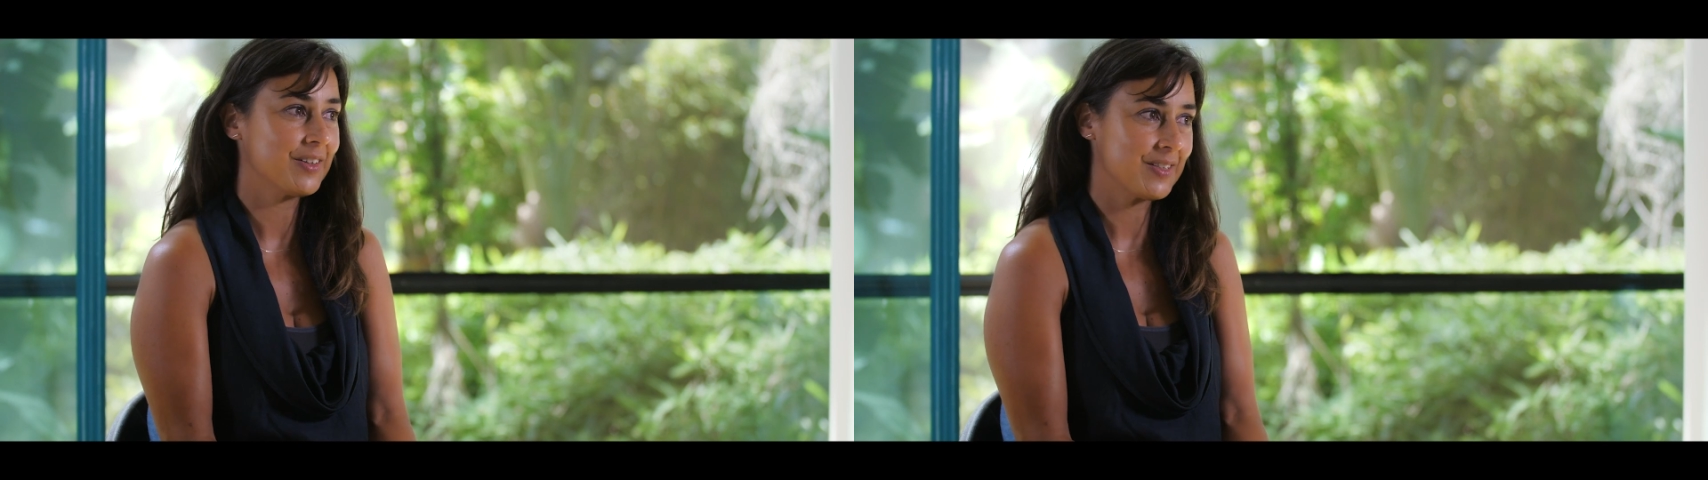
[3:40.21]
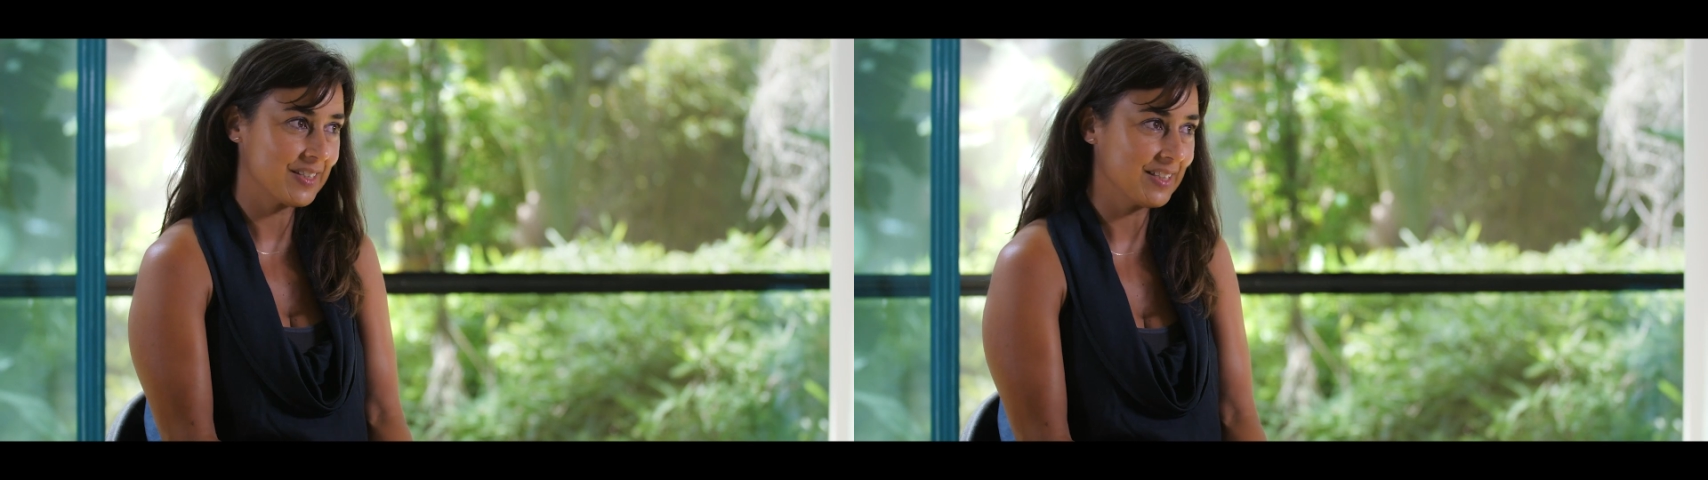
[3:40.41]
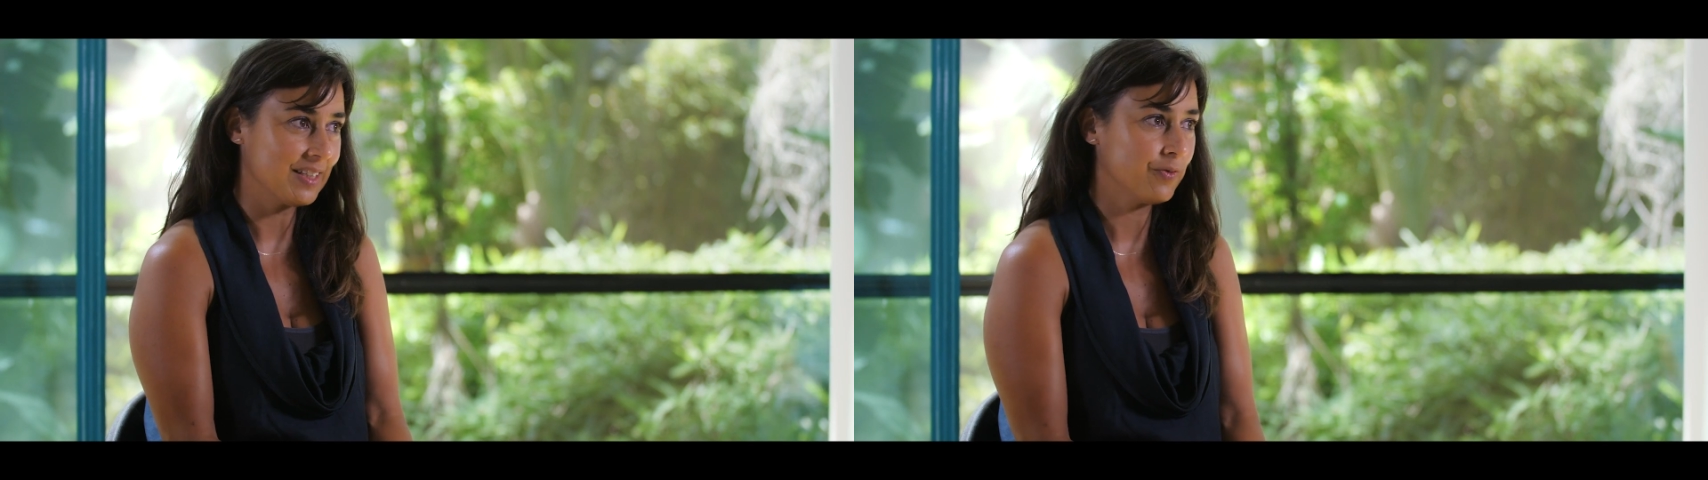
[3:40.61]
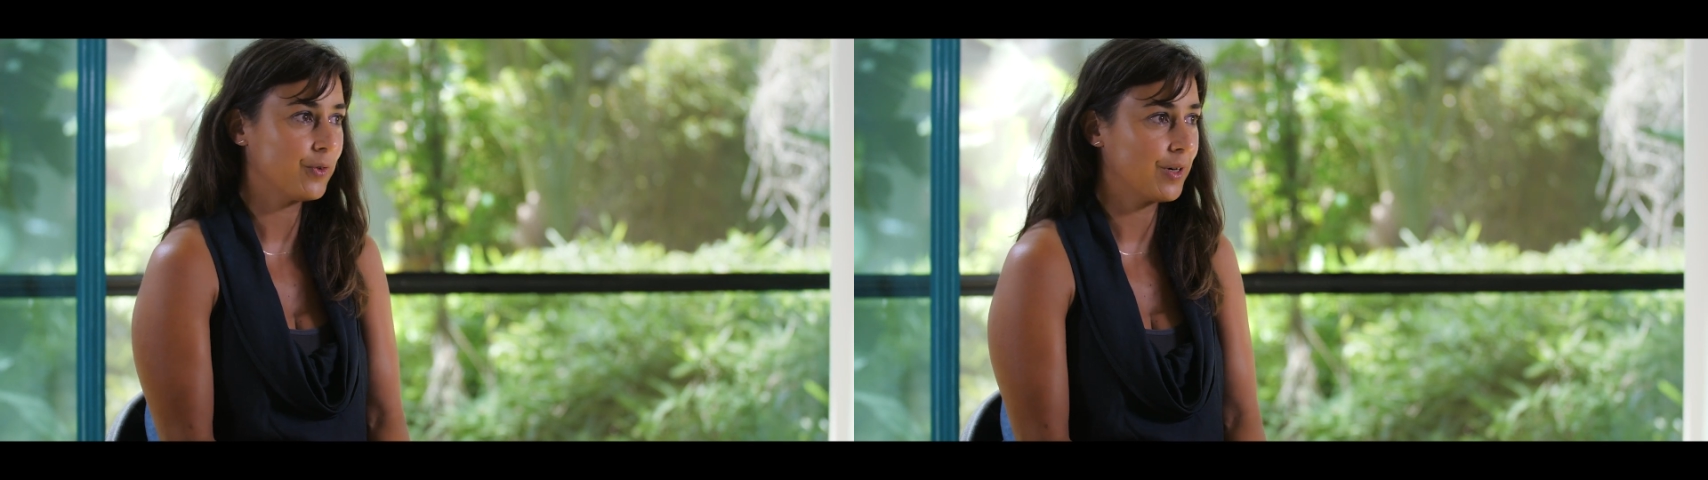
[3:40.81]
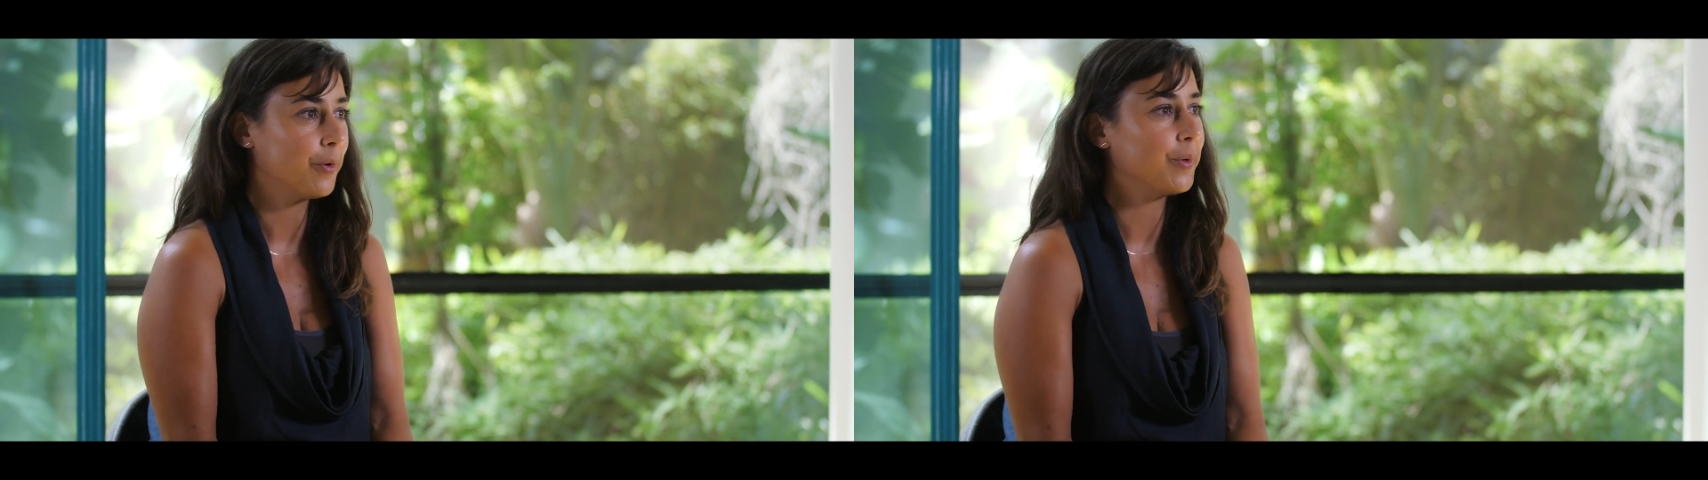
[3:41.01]
ERC
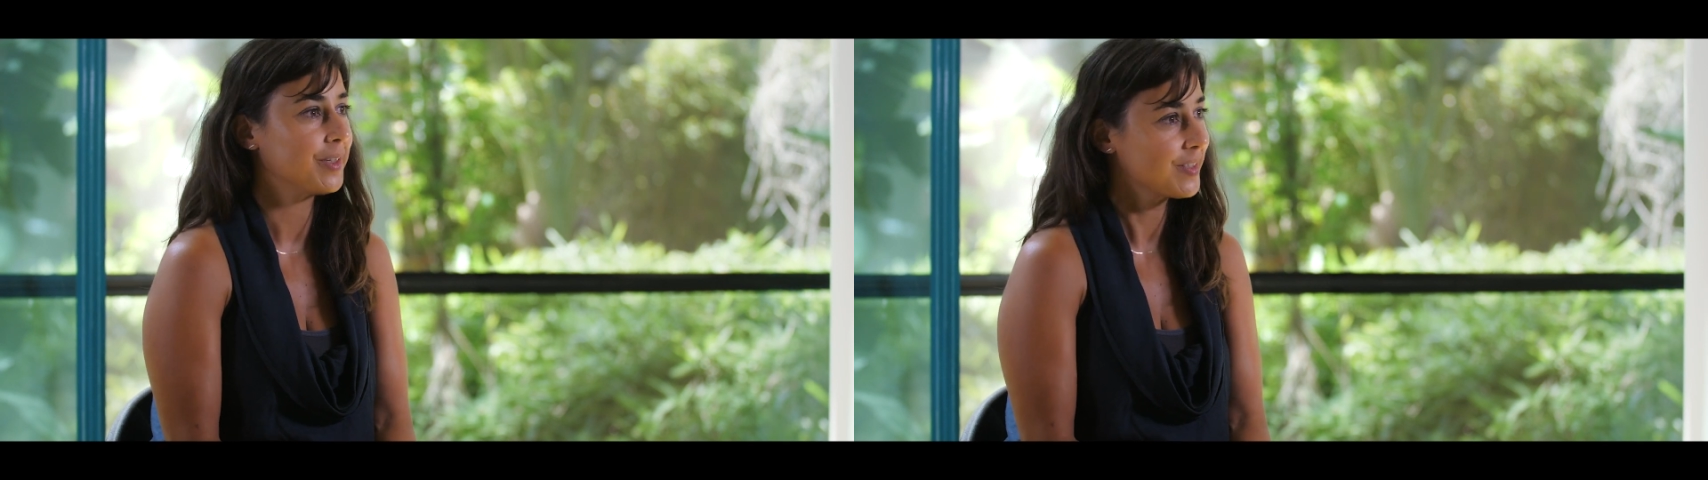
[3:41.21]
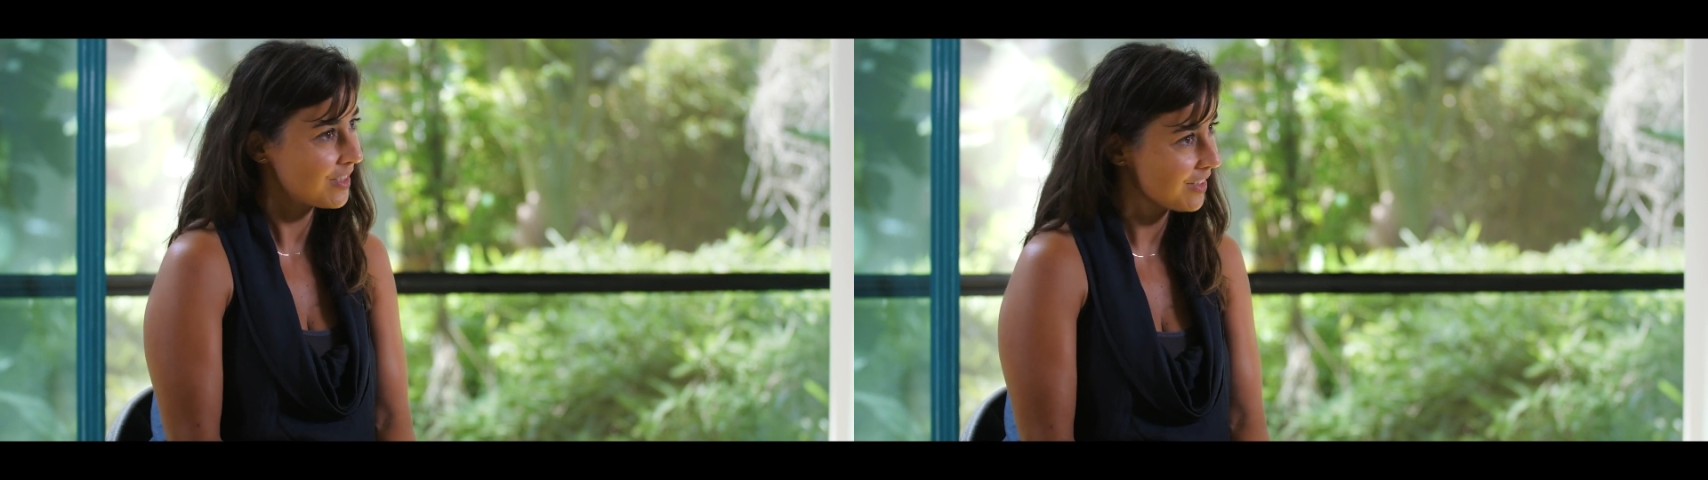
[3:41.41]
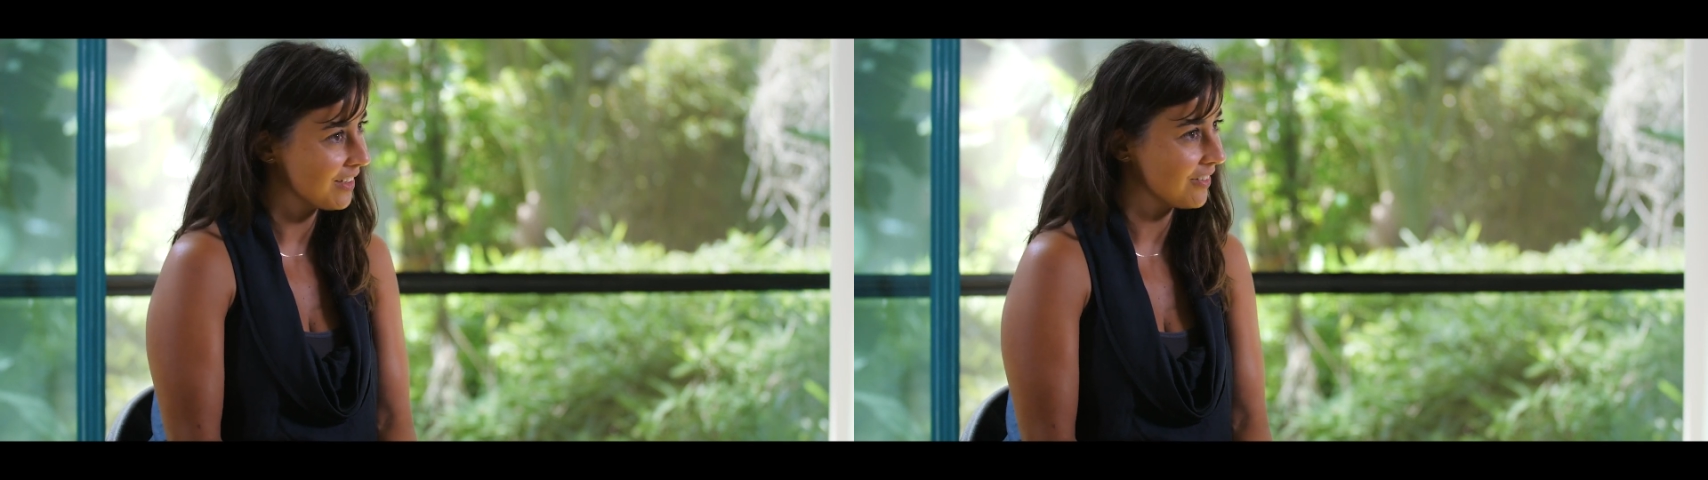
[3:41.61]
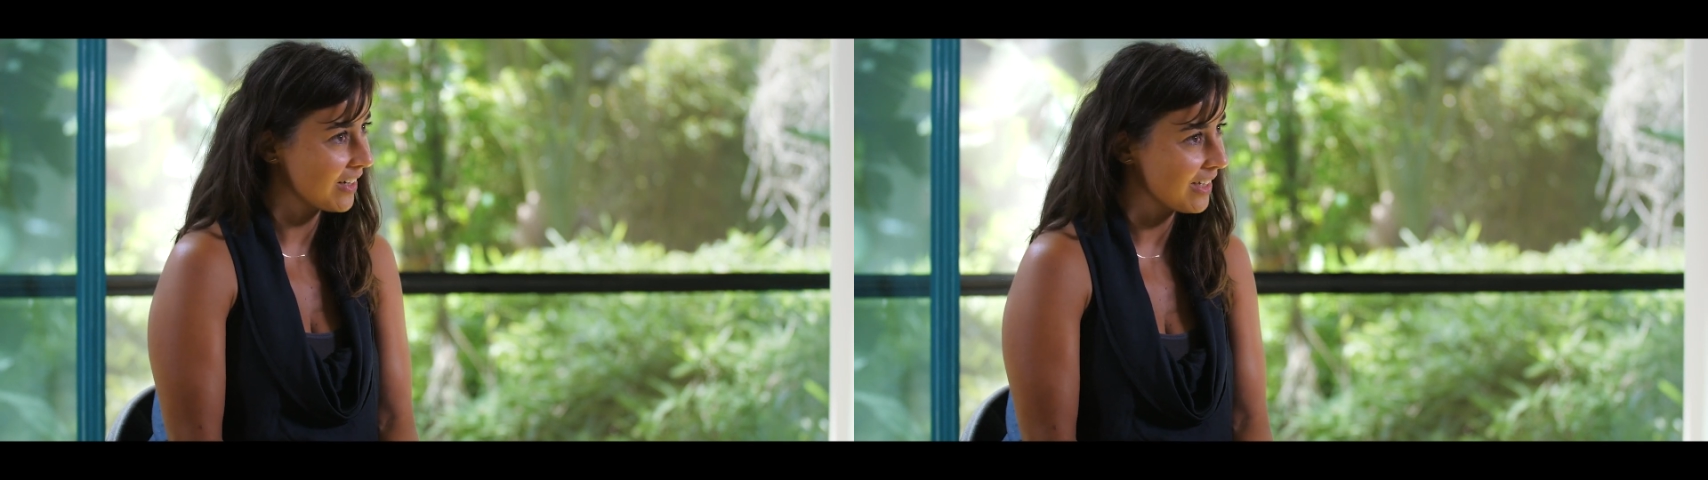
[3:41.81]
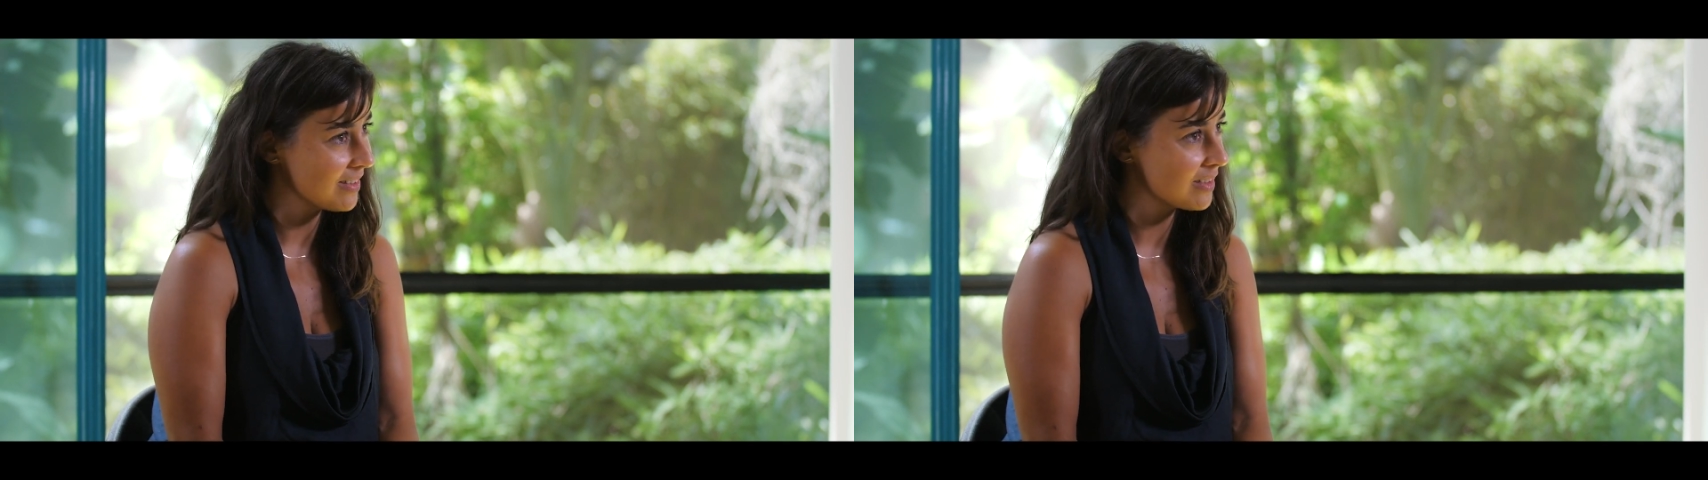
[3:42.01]
for our starting
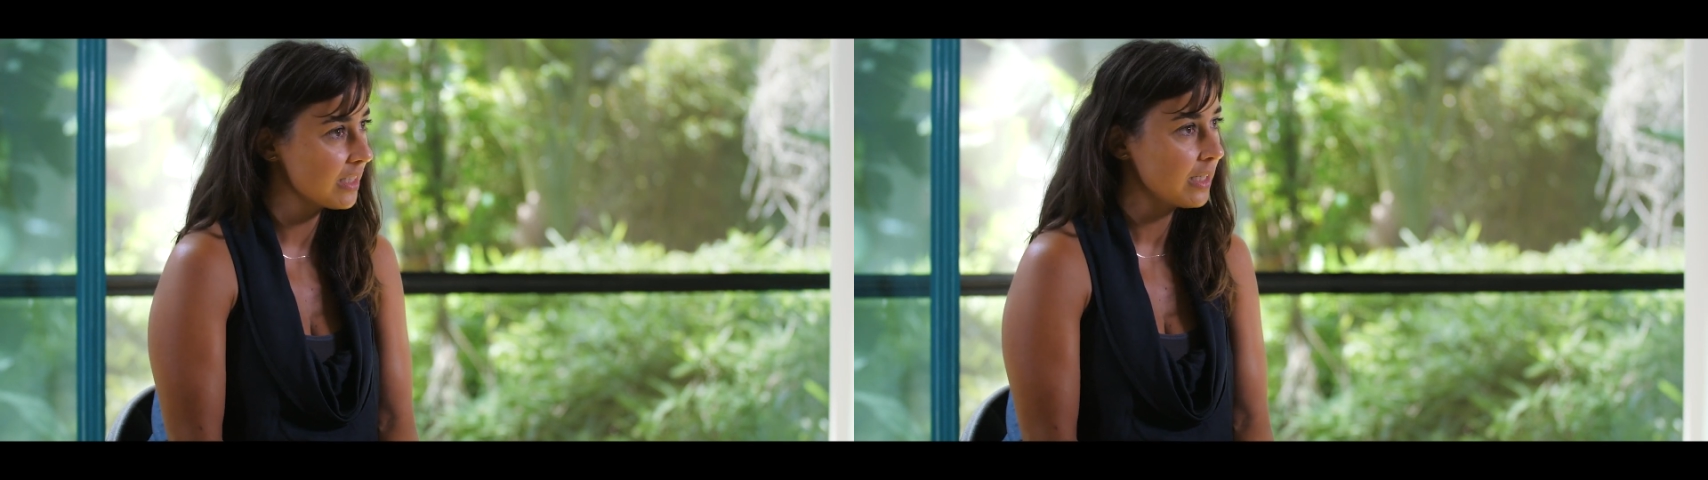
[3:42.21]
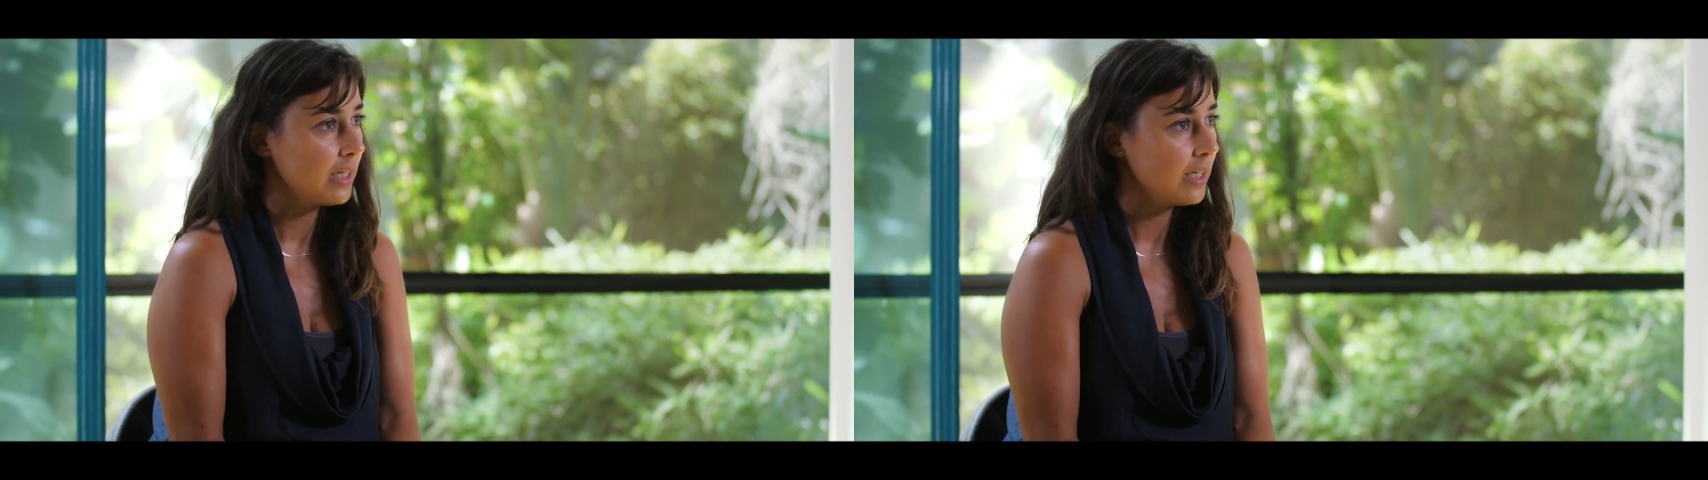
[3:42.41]
grant